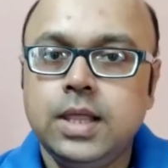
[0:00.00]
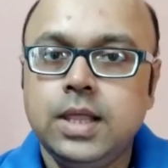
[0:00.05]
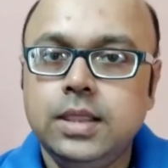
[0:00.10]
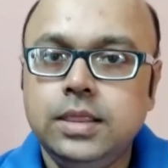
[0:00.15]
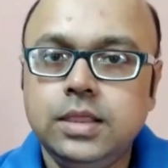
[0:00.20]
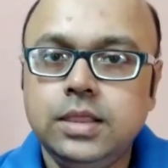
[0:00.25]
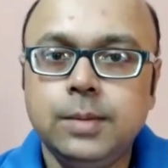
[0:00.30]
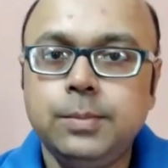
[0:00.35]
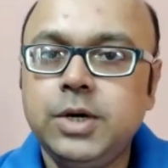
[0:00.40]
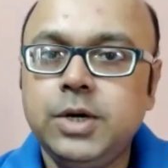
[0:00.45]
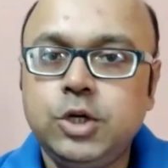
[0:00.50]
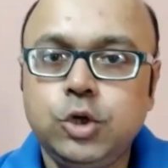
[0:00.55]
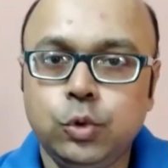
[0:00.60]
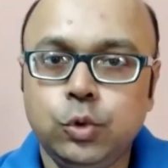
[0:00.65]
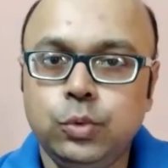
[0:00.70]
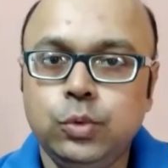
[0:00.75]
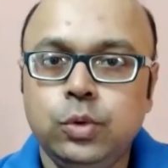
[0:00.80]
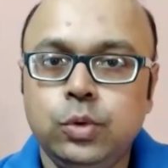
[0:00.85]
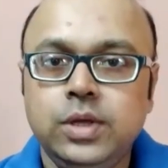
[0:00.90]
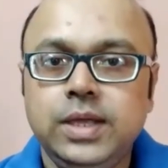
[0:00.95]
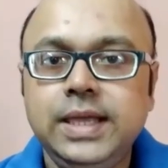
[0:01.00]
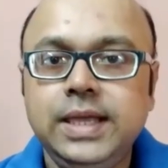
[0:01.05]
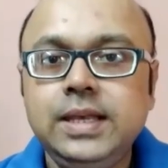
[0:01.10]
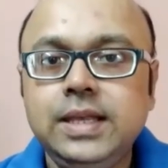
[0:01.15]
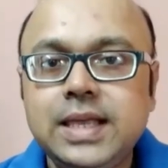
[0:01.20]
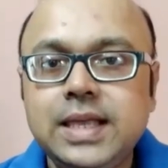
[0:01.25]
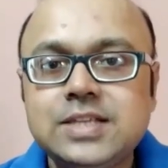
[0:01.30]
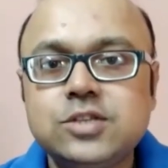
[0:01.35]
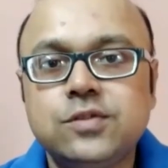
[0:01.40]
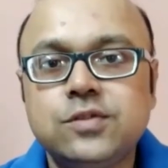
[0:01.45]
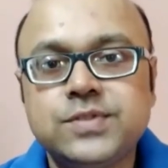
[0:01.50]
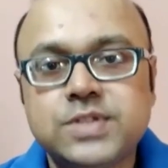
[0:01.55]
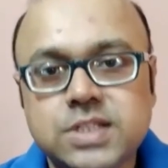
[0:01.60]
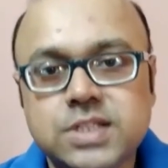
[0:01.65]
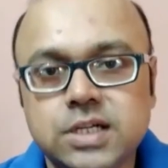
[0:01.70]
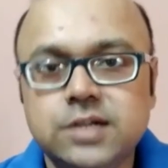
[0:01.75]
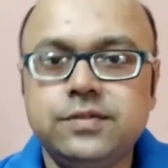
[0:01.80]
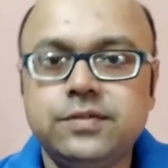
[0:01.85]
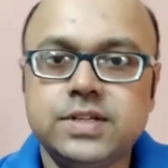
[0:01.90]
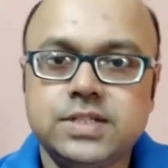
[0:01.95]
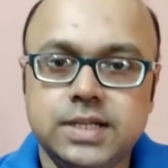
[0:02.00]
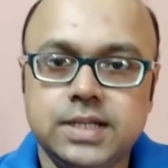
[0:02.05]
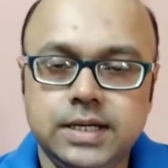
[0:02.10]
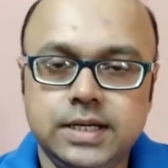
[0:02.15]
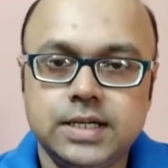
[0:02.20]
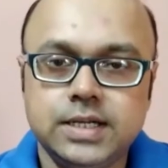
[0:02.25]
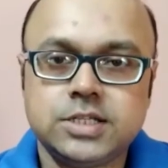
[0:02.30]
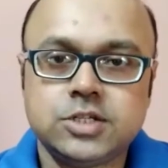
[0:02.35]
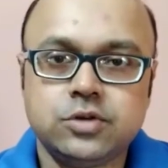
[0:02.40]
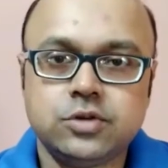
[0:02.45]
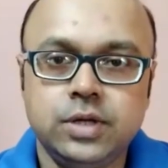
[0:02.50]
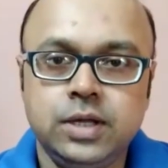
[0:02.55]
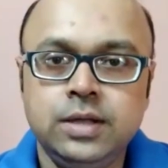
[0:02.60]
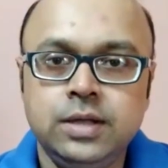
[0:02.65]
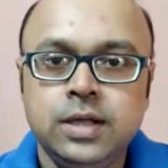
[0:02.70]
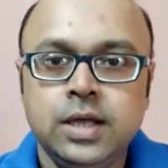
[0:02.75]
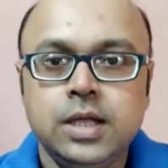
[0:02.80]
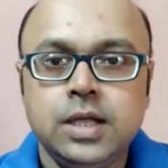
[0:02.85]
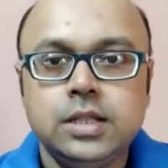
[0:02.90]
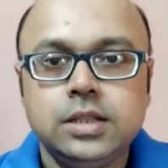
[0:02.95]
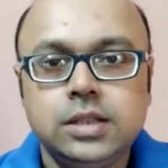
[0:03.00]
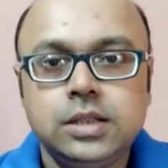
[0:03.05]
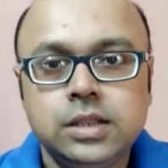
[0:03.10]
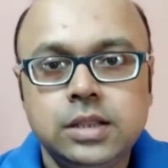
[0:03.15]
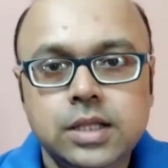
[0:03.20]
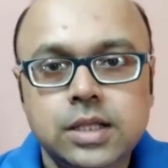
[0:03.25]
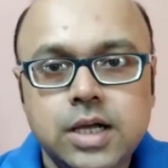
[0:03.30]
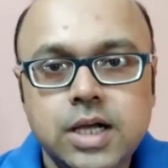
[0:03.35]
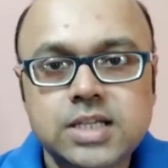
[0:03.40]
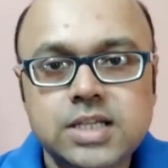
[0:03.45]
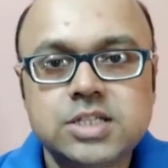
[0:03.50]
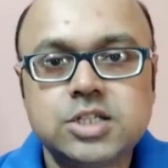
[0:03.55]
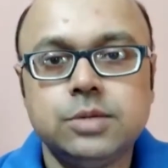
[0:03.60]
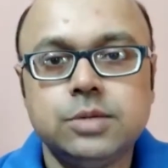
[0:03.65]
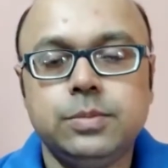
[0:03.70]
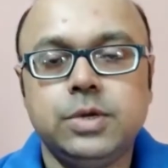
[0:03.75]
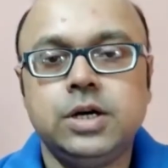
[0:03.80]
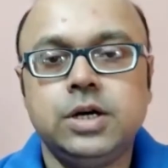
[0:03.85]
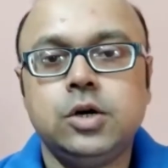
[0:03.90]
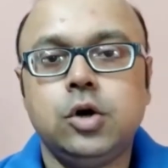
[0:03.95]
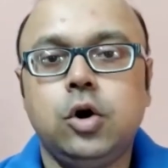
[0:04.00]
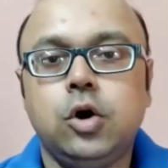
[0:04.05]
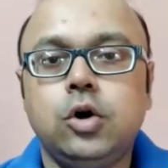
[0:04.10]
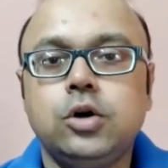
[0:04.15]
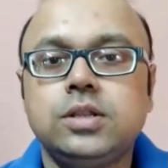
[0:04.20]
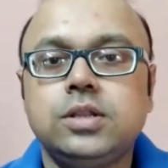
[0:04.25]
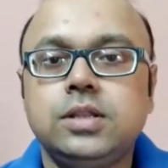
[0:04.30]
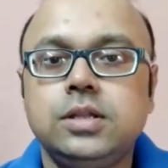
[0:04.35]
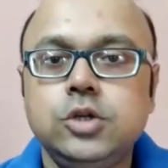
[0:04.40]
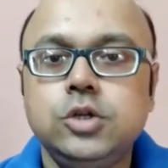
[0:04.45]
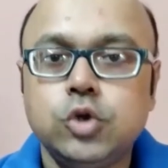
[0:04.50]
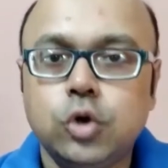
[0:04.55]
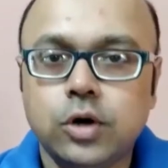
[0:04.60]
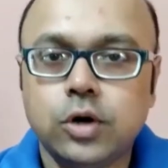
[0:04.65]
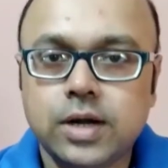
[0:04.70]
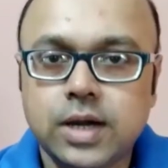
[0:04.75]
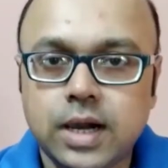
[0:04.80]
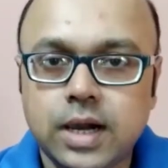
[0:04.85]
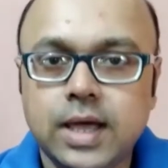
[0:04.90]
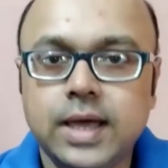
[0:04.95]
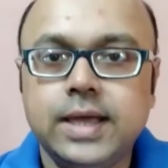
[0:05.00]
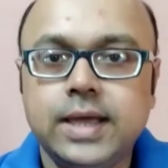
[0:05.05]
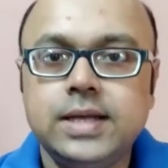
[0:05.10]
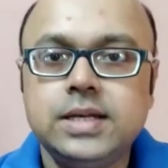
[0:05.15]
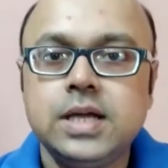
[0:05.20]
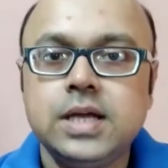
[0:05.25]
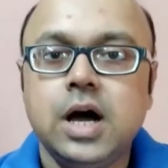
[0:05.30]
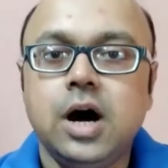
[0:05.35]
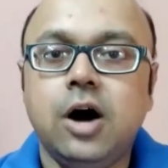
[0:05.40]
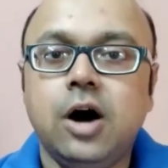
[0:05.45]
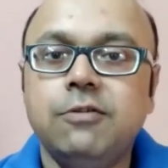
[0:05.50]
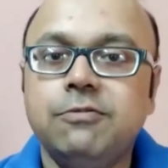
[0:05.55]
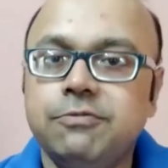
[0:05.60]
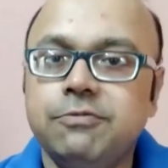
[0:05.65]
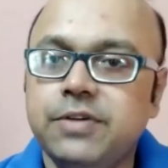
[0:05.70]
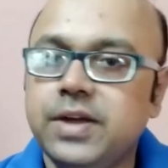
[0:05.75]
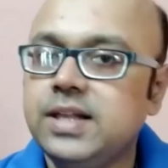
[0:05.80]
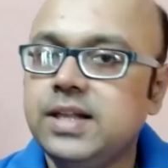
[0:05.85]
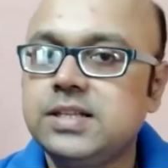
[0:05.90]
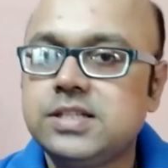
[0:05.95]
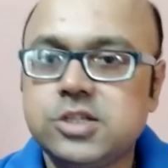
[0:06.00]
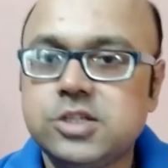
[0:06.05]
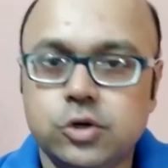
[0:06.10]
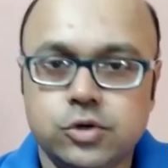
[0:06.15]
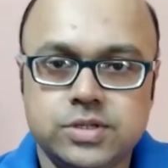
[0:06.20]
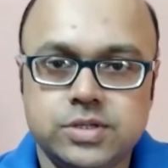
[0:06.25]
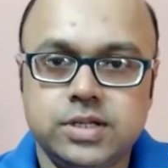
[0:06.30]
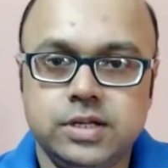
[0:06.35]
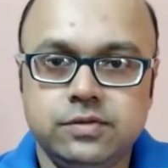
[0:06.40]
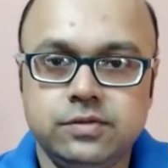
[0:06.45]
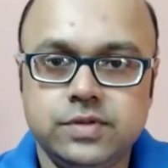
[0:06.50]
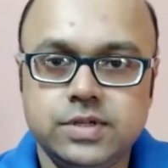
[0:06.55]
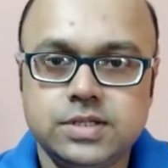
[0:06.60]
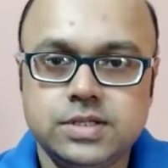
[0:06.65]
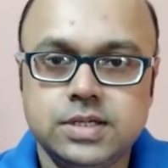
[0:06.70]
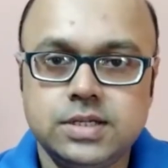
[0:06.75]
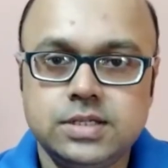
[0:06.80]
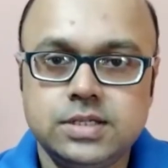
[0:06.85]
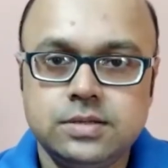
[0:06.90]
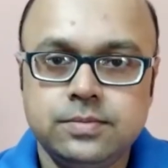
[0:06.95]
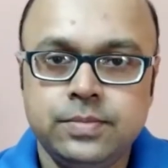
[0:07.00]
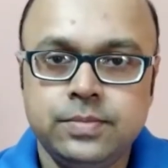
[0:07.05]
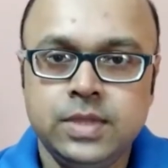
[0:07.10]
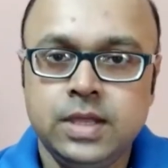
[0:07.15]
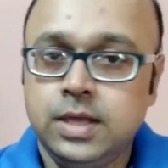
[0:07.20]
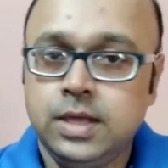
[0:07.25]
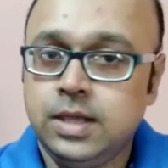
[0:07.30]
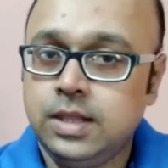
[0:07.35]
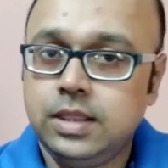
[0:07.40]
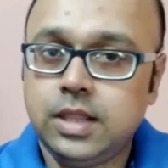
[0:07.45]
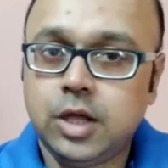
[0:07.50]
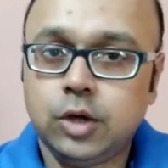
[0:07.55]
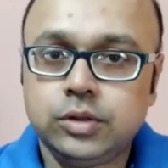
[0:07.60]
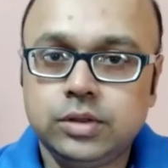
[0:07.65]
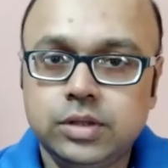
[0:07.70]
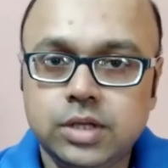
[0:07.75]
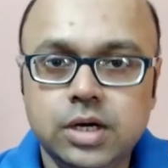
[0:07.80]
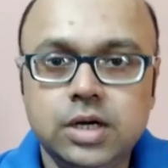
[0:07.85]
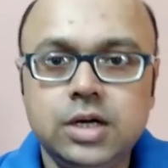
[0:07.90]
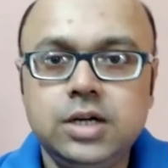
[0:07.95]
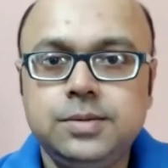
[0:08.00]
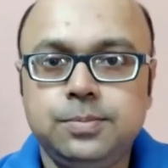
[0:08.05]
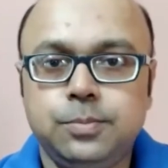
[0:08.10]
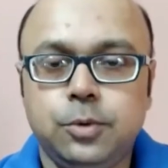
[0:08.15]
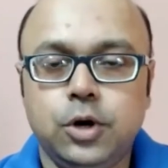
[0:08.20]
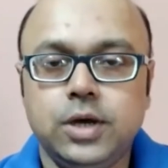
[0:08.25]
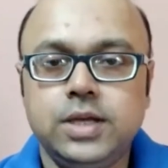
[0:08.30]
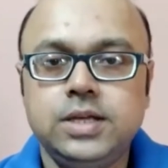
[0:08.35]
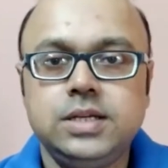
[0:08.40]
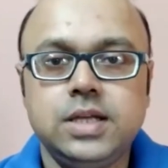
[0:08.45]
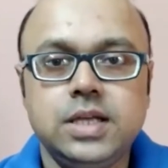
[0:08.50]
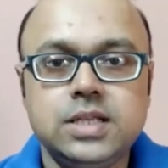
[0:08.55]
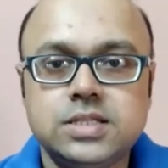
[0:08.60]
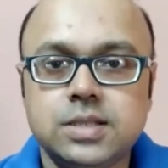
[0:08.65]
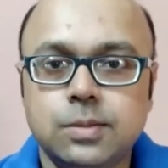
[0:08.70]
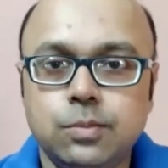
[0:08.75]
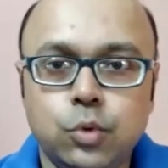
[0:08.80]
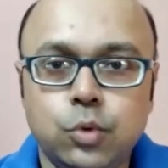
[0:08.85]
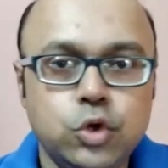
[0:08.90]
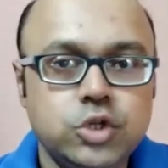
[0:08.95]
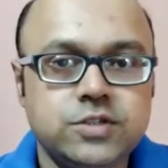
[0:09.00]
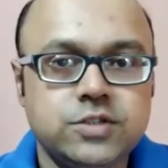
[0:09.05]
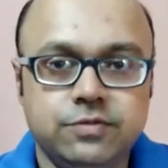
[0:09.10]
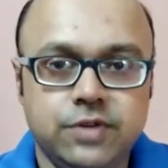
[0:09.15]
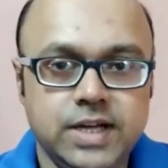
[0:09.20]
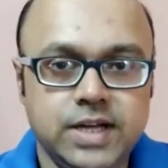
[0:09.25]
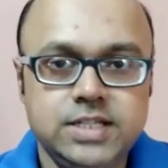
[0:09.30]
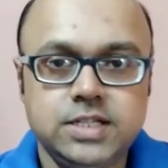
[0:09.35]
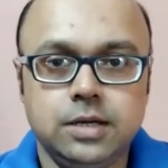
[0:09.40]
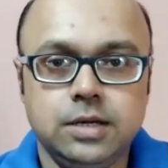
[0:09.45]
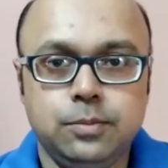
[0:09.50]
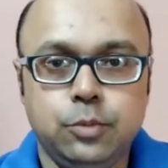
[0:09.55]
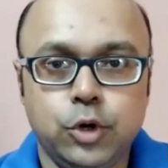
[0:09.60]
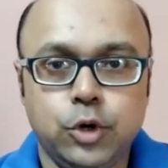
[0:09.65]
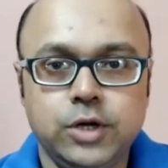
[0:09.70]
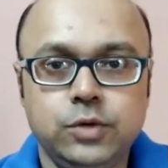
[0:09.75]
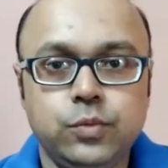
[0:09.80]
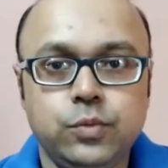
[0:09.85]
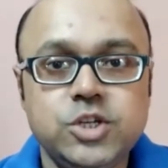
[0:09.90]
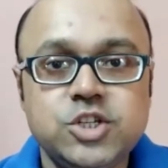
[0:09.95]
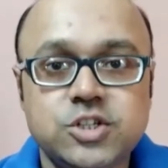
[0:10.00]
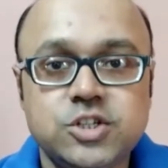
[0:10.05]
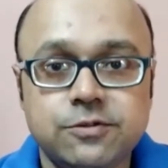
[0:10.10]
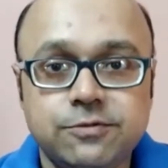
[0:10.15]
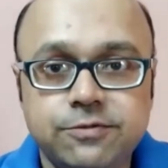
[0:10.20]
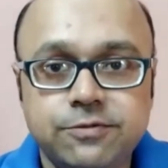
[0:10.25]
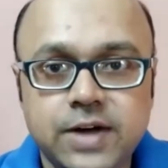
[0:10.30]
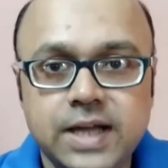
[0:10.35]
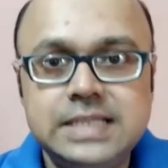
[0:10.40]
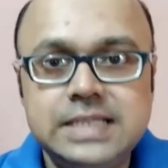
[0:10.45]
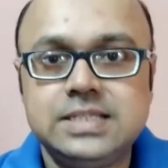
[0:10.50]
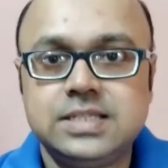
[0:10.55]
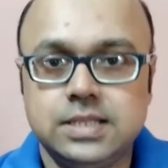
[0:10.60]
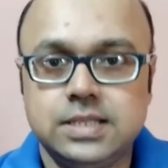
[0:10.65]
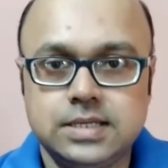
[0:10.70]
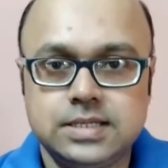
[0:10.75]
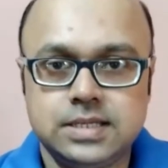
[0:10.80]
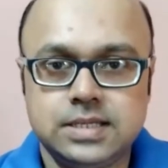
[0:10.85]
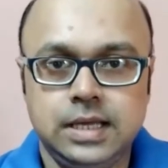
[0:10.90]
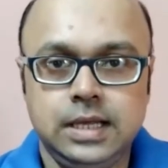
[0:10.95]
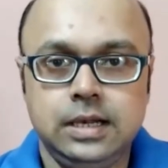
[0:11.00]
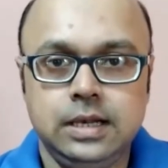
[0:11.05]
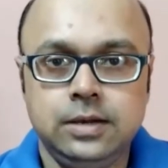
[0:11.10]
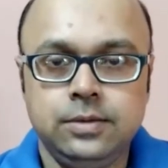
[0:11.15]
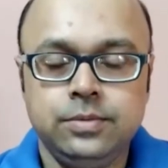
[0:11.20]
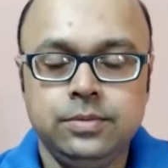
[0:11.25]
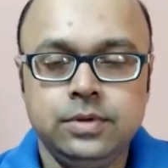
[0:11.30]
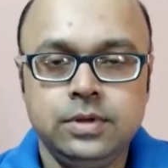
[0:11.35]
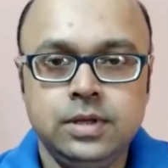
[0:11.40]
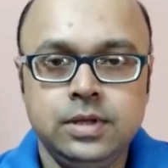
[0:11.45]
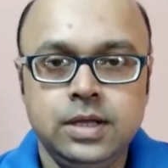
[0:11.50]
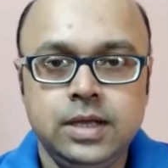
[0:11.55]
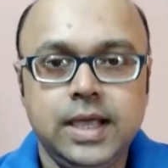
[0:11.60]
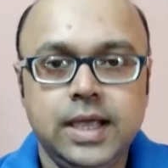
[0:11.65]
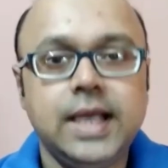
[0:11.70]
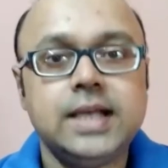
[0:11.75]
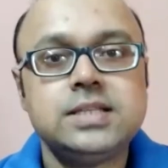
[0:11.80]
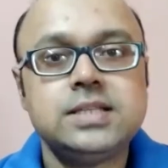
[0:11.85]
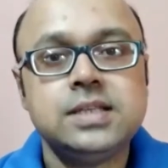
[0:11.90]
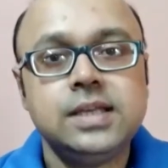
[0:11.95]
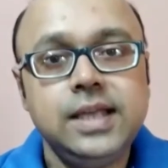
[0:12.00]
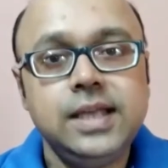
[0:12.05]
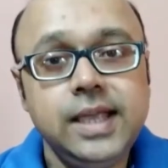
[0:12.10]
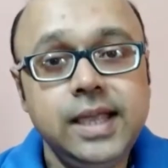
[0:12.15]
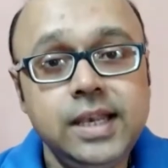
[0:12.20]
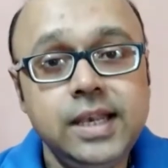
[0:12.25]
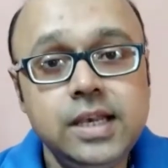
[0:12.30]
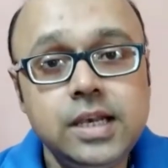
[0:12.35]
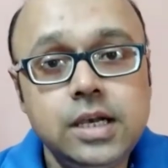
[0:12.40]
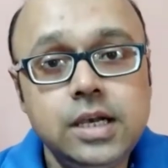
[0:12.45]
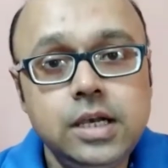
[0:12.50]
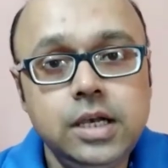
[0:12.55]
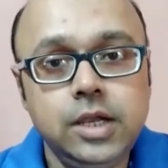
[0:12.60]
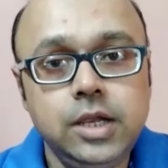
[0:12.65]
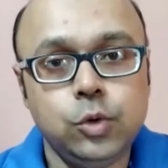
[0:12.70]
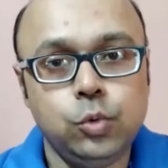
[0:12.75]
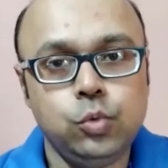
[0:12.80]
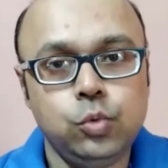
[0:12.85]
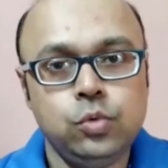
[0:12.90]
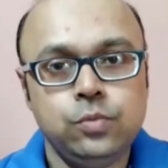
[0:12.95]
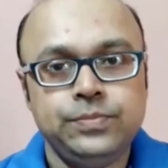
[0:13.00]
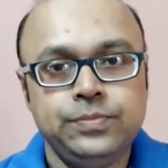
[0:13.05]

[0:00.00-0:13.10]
Number two, in case of service industry, customer or your client avails your services. Now, third point is the most vital point which defines the sale, is in lieu